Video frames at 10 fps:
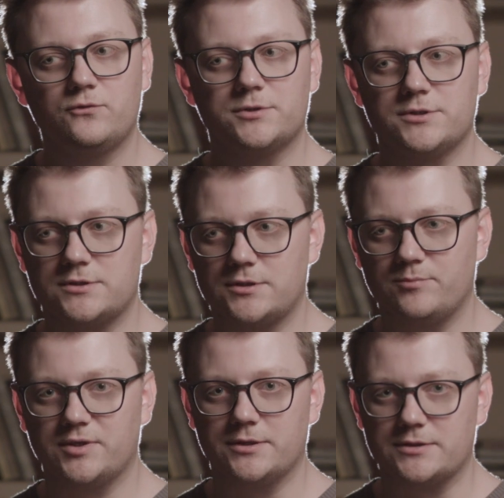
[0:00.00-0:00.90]
which is the
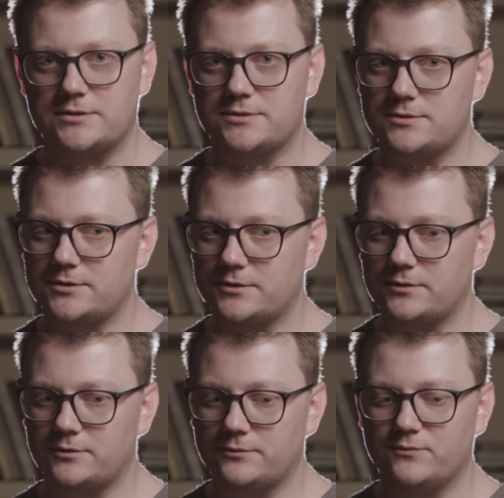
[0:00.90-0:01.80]
biggest
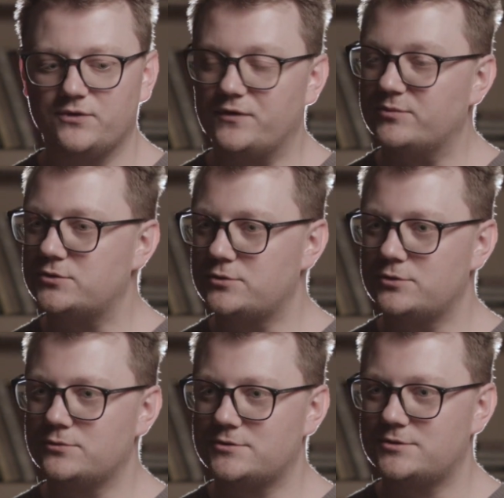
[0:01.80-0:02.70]
film
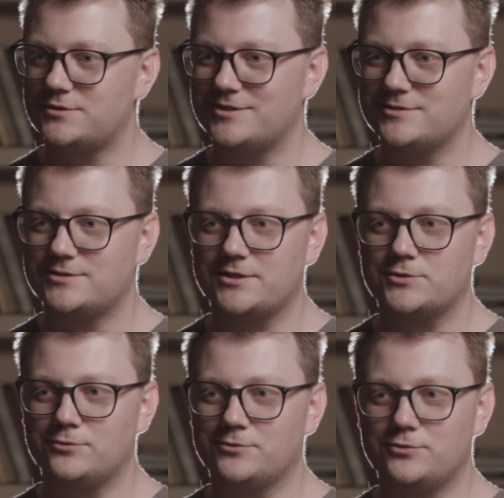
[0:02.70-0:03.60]
studios in
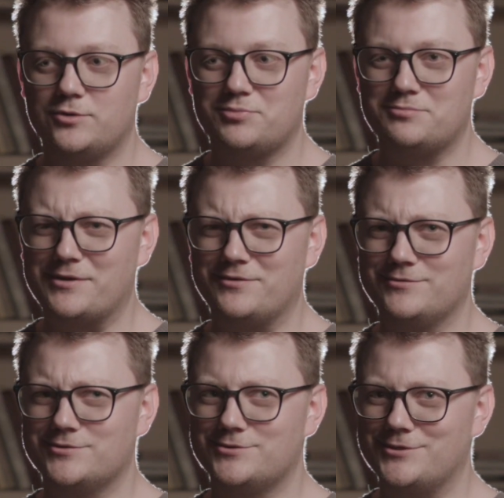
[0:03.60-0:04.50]
Central Europe. I think
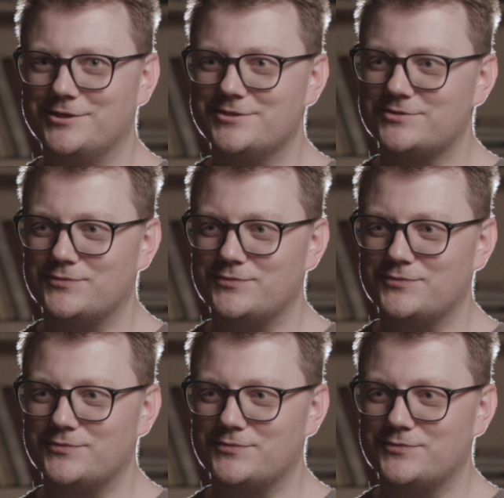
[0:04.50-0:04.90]
it still is.